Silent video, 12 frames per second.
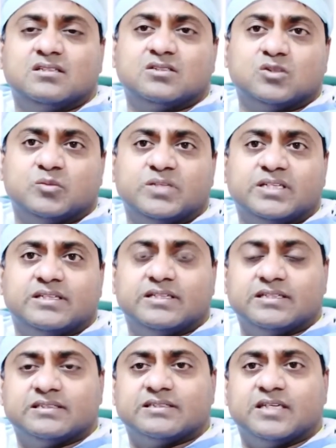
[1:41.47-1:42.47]
So many
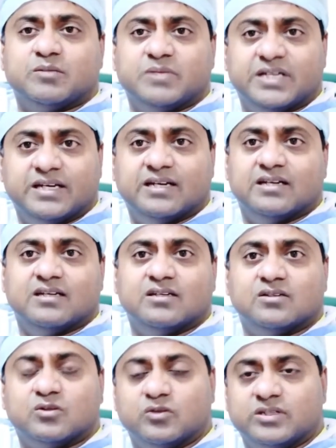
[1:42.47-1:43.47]
things can be
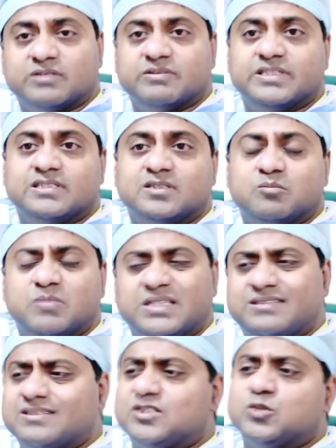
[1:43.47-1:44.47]
done through intervention.
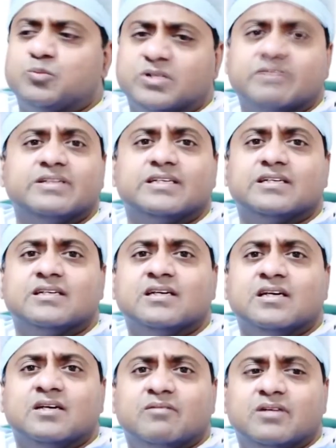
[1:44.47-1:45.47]
Best is to prevent it,
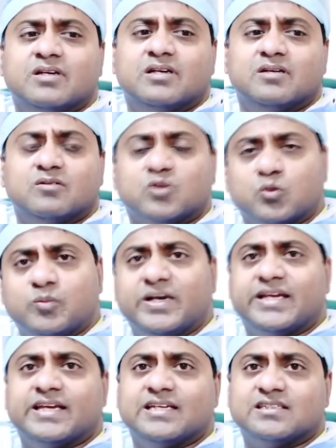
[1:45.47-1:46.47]
and through
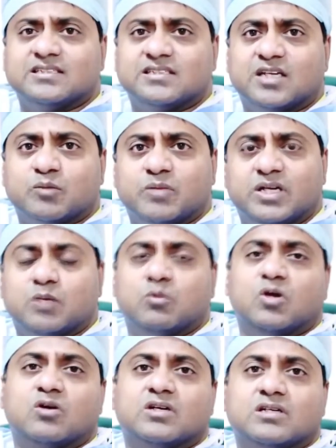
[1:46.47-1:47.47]
medications like beta
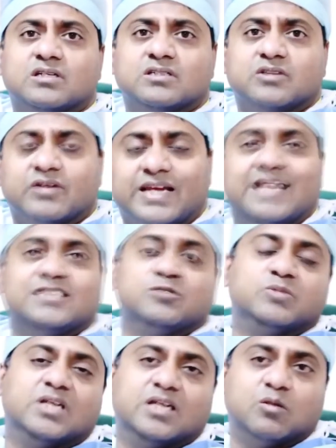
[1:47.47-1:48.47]
blockers or
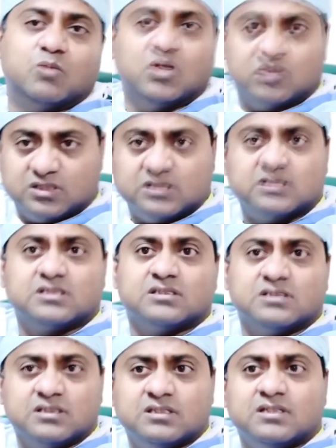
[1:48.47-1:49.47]
calcium channel blockers.
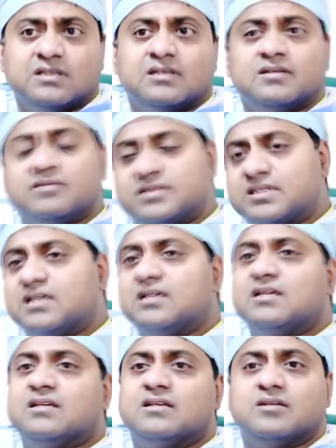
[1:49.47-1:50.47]

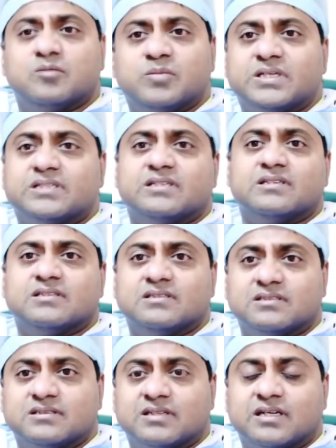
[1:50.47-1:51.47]
Still patient
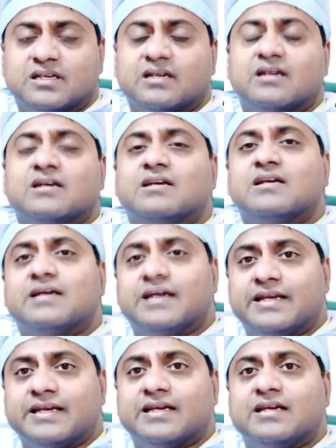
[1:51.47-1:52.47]
is recurrently
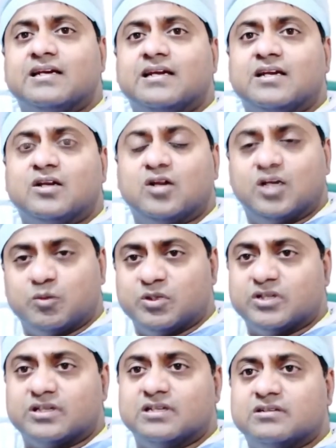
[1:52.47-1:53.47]
getting it and not
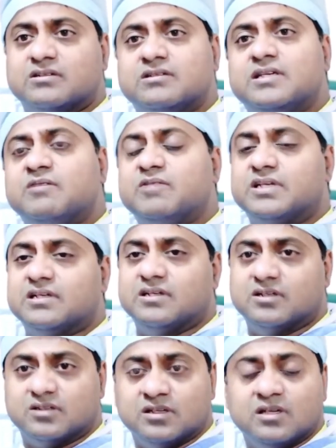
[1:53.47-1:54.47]
able to control, then we
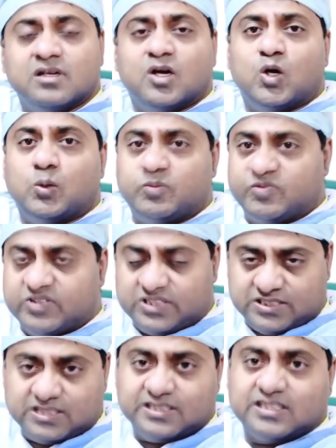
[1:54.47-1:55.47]
can opt for
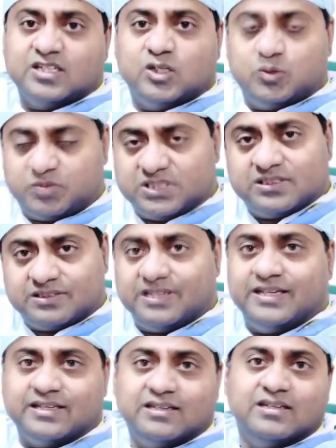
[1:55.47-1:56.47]
a surgical options
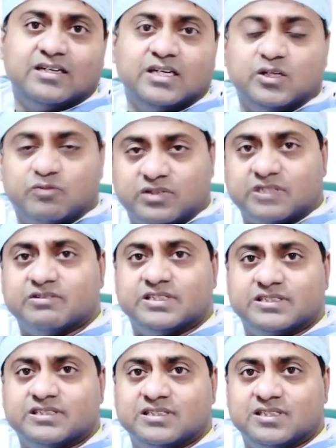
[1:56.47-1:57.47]
like
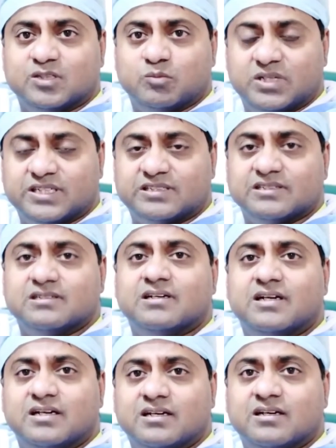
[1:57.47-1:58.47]
radiofrequency ablation,
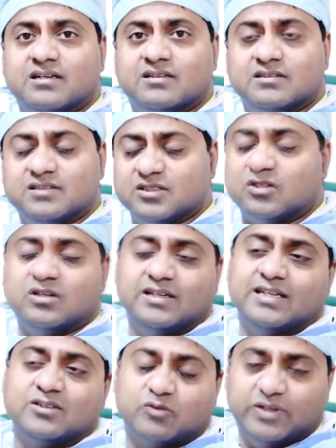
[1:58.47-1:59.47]
and this is all
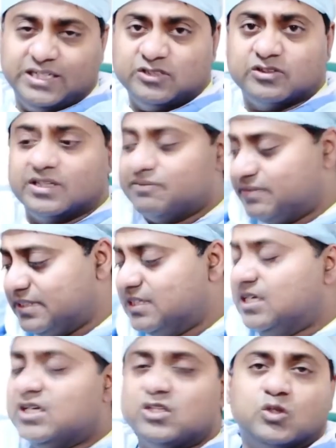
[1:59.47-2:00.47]
done through angiography,
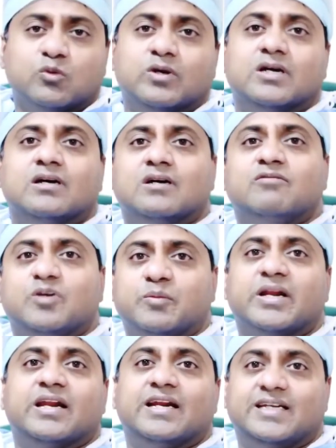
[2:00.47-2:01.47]
through a
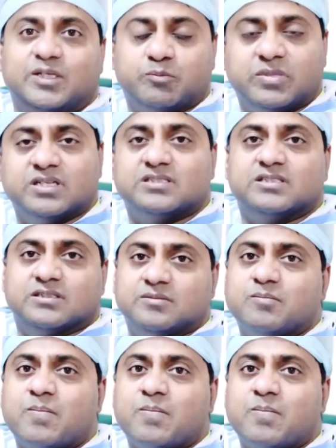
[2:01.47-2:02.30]
femerlatric puncture.